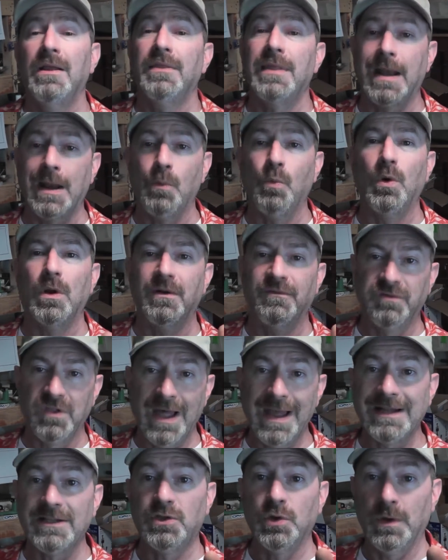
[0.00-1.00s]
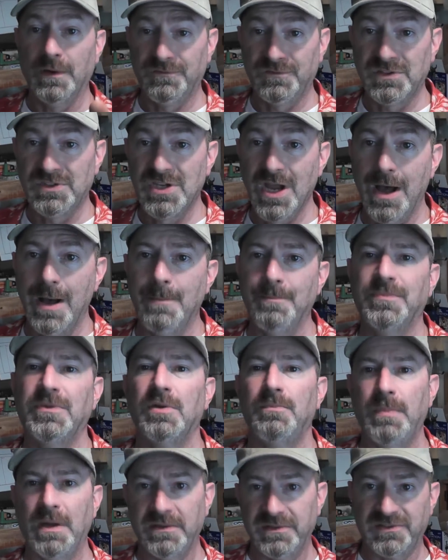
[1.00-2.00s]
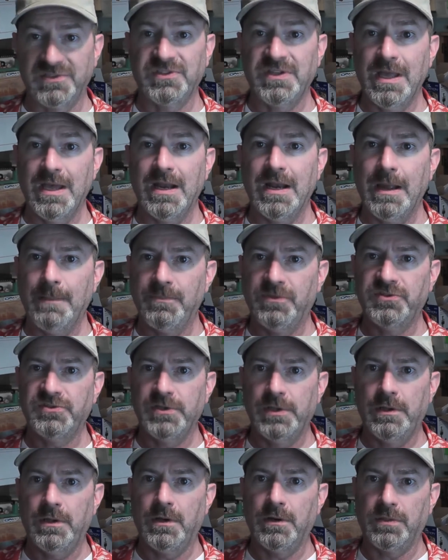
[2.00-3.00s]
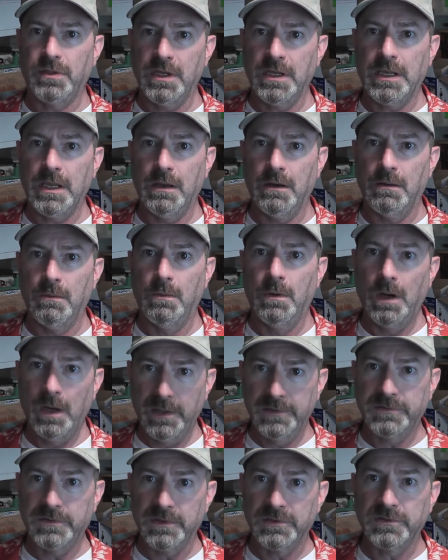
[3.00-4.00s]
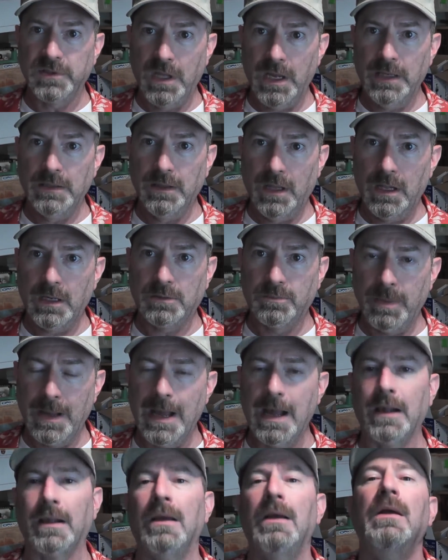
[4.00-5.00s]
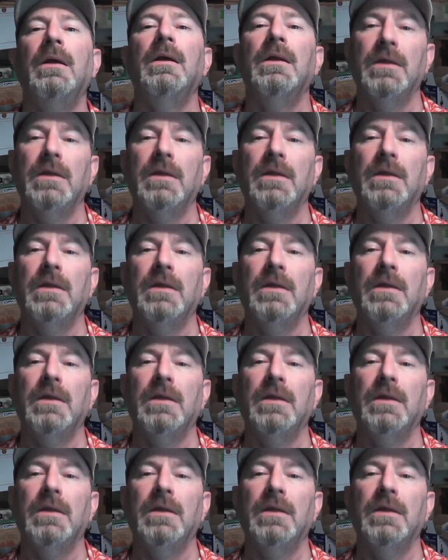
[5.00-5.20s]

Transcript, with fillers: that I would have liked to have dumped, but instead I'm sitting there thinking, why is the slide locked back?